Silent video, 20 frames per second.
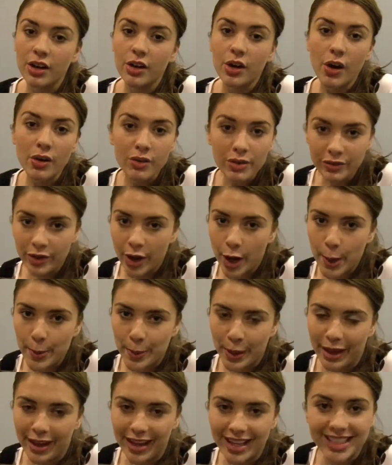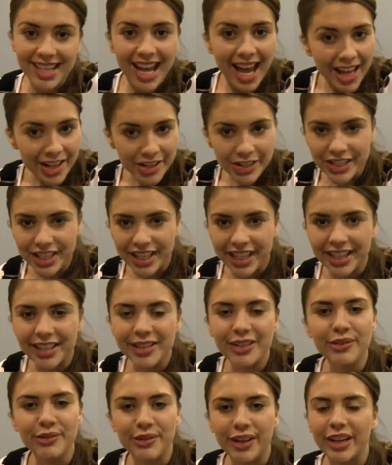Chorophobia is actually
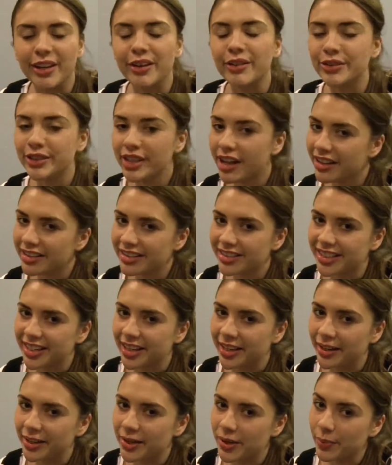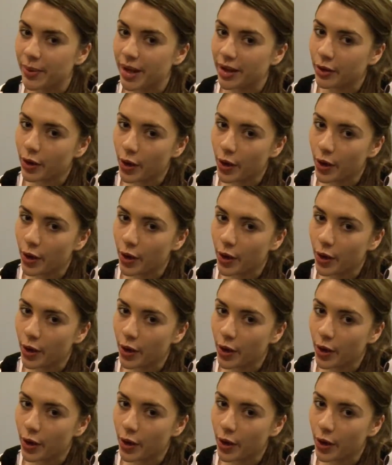the fear of dancing, where